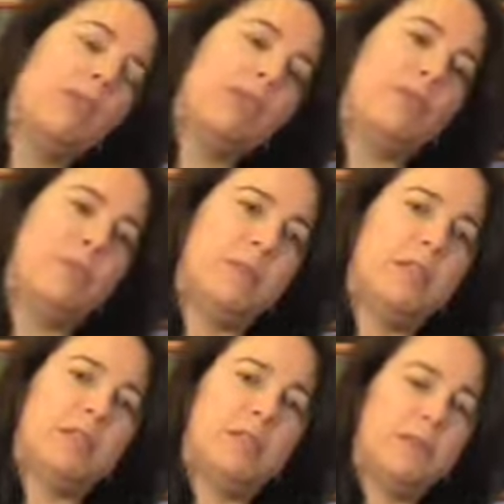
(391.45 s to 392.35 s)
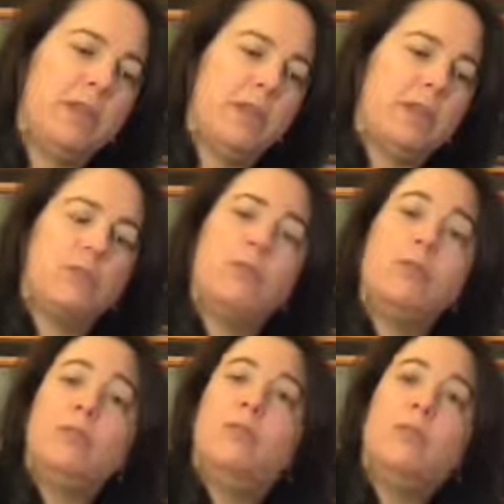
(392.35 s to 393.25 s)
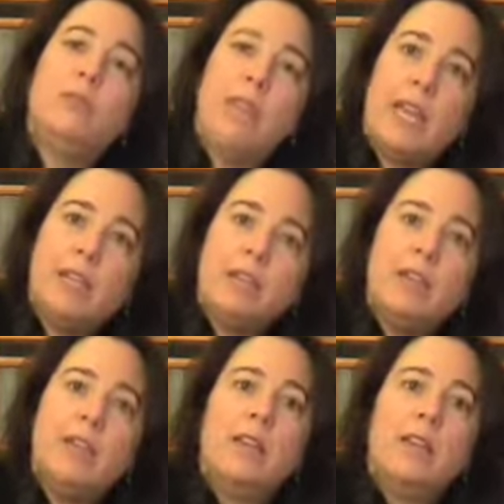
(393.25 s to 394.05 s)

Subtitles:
all the information that's been accrued to date.